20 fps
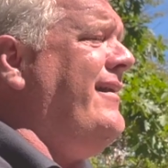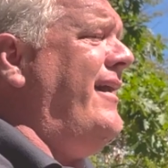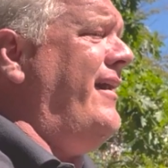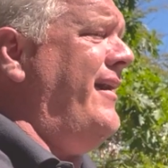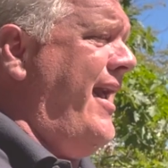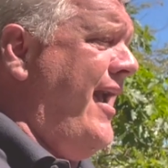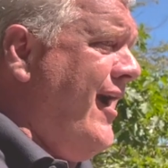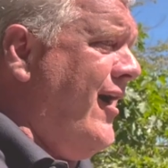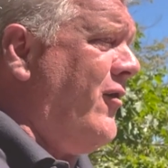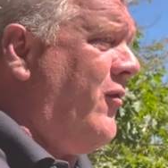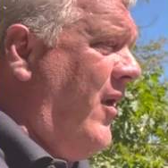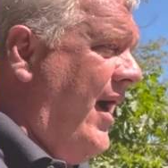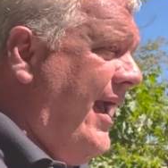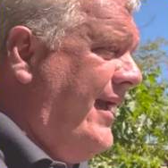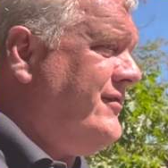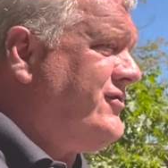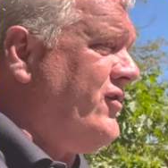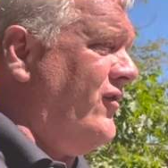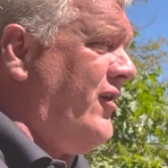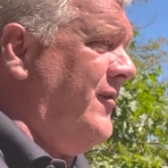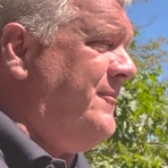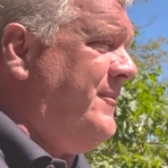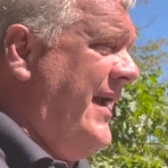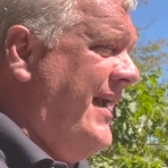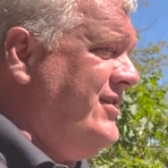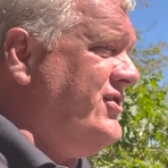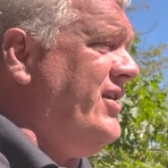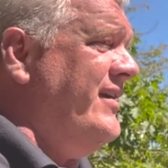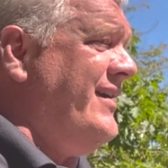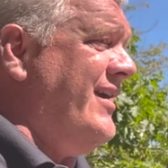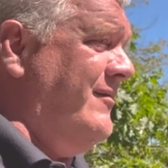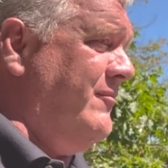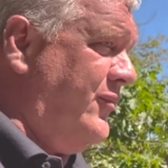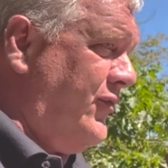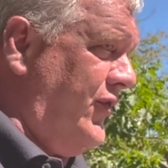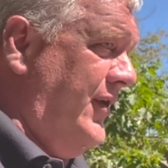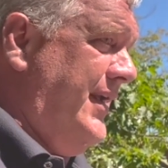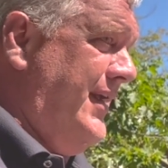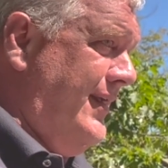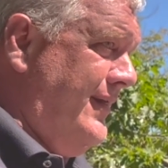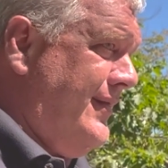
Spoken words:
an airway so the patient can breathe.